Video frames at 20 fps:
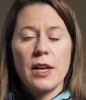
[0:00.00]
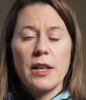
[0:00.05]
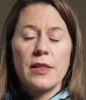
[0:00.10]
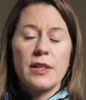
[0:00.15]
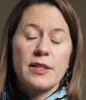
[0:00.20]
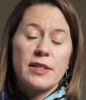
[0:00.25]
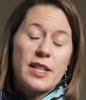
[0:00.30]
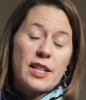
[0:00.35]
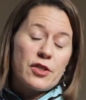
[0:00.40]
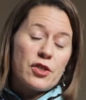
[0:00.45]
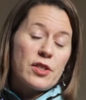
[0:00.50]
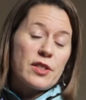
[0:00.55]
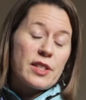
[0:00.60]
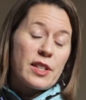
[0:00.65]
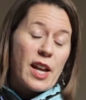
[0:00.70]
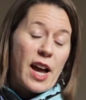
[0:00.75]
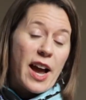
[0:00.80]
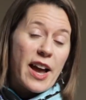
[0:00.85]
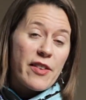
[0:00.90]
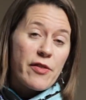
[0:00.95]
The sessions
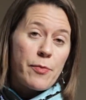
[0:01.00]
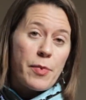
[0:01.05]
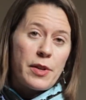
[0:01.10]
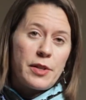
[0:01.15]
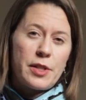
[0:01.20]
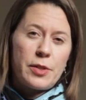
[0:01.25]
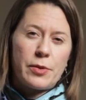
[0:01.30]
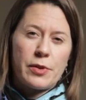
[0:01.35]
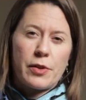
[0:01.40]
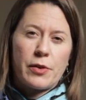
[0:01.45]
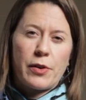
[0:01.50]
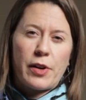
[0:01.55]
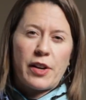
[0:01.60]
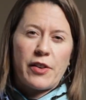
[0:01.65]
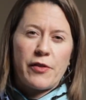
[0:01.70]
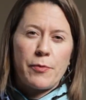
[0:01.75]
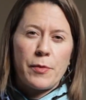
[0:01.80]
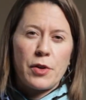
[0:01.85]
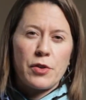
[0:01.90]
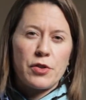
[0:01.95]
that I've been to with
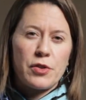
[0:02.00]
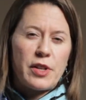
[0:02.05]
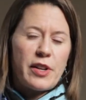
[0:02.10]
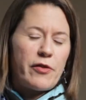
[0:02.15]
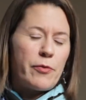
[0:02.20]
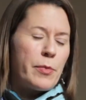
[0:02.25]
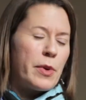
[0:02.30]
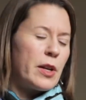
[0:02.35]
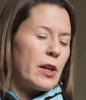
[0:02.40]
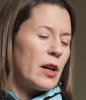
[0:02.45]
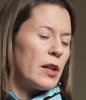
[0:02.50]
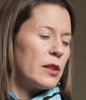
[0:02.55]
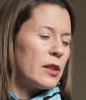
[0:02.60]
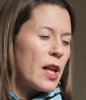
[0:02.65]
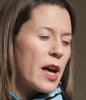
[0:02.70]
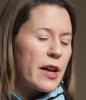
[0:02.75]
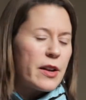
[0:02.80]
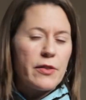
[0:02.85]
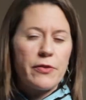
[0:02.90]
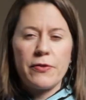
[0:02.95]
creative motion have been a
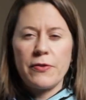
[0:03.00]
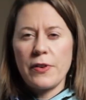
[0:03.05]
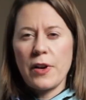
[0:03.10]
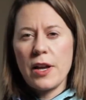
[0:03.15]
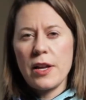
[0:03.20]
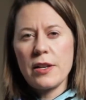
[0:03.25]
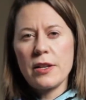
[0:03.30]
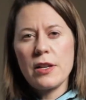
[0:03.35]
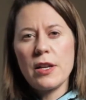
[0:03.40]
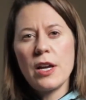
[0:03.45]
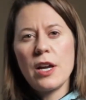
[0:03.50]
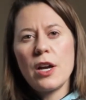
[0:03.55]
lot of fun,